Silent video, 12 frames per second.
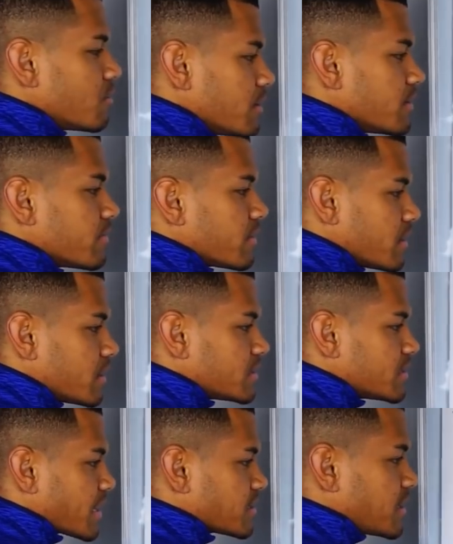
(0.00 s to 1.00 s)
with the
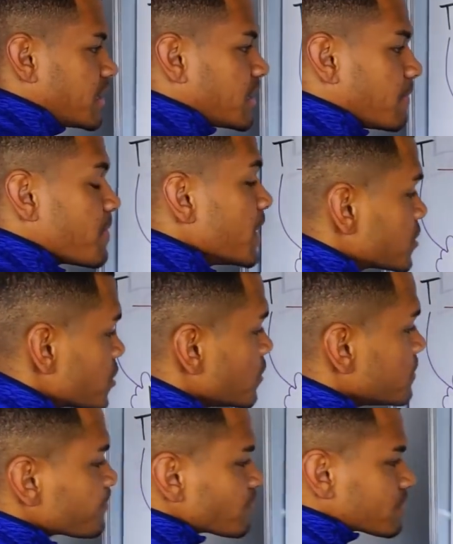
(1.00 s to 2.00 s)
text here.
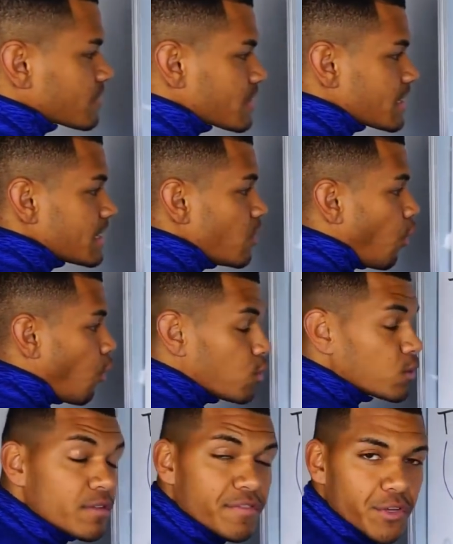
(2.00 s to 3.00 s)
So,
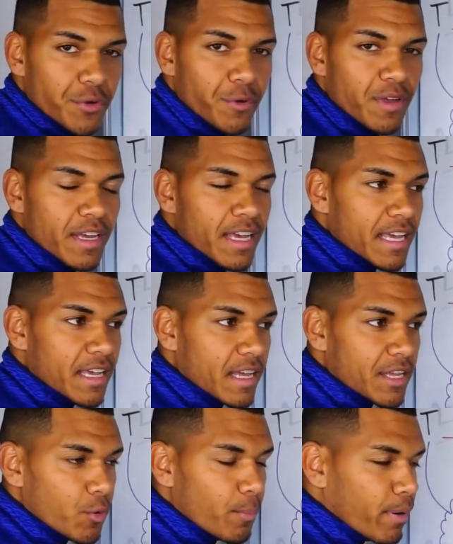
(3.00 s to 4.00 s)
all of you,
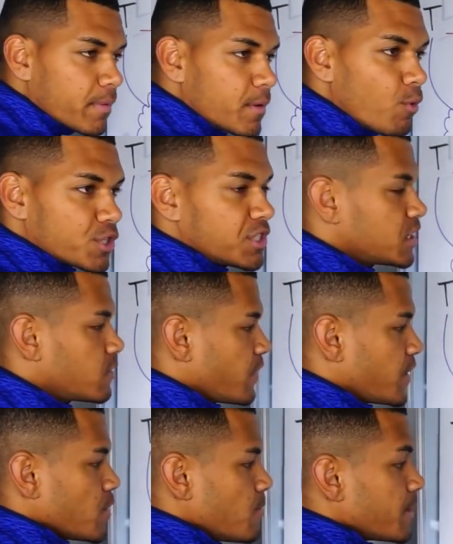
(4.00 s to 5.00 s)
you're probably watching this
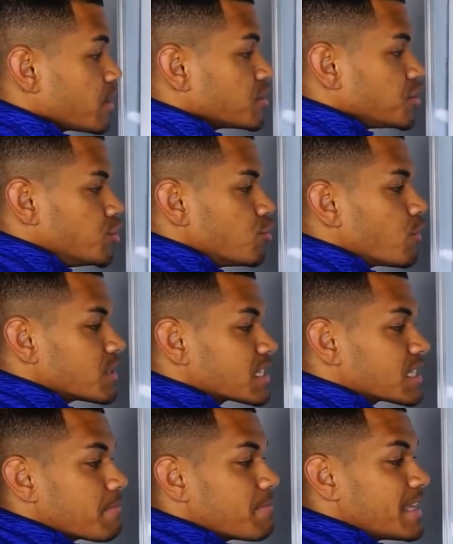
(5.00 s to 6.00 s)
video because you want
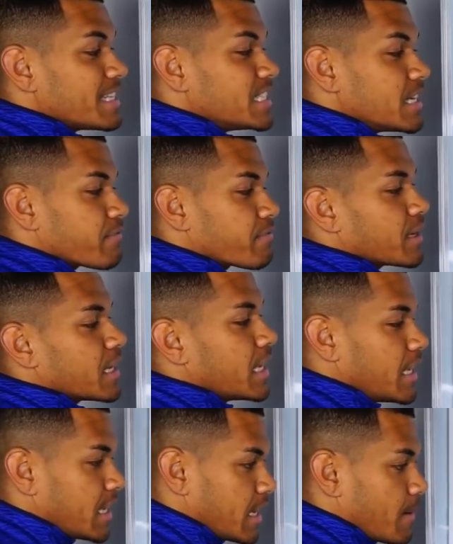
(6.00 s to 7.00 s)
something different
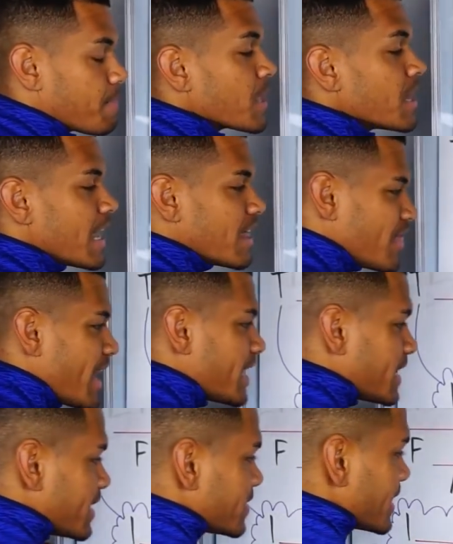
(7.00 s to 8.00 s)
here, and
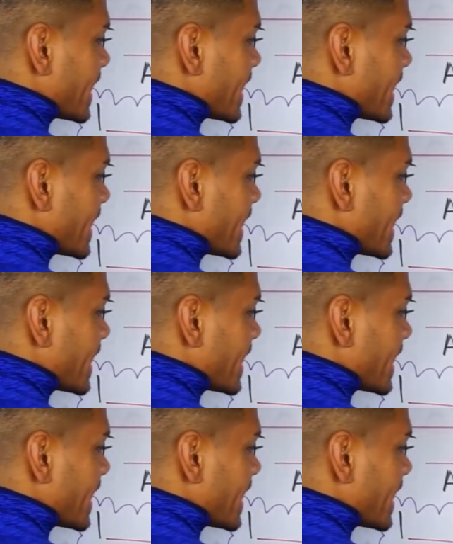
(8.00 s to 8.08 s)
that is